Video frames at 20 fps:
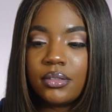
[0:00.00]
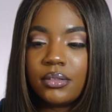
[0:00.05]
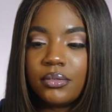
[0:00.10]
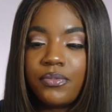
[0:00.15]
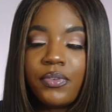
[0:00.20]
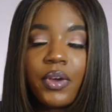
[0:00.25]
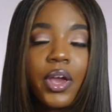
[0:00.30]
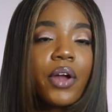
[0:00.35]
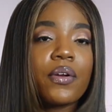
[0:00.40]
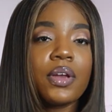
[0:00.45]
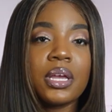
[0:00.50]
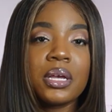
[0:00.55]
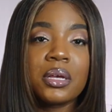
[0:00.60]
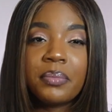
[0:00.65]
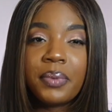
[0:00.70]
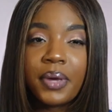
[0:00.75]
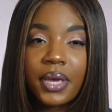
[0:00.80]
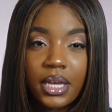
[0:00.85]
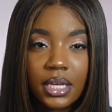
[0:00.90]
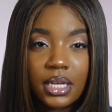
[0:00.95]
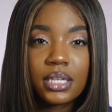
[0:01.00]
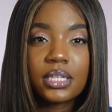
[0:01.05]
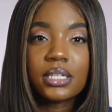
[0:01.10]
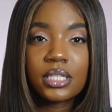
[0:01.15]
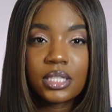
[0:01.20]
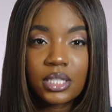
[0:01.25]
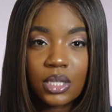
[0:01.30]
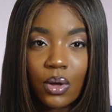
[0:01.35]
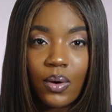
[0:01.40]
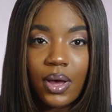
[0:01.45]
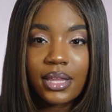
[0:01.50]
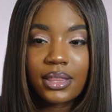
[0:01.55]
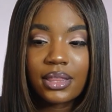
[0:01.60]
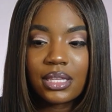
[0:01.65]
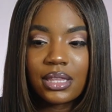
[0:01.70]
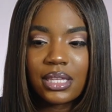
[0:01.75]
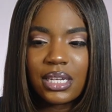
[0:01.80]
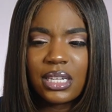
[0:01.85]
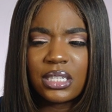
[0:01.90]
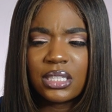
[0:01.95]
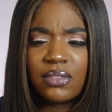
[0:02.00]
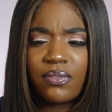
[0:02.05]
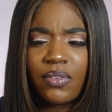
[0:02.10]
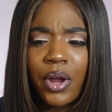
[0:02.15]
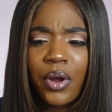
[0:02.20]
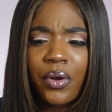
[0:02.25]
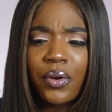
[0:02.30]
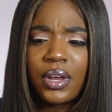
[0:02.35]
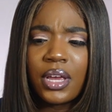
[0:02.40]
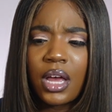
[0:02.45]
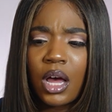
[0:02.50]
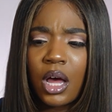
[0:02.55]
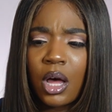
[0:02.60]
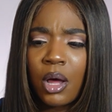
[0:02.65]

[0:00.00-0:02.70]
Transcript: varying opinions. So I think that it's very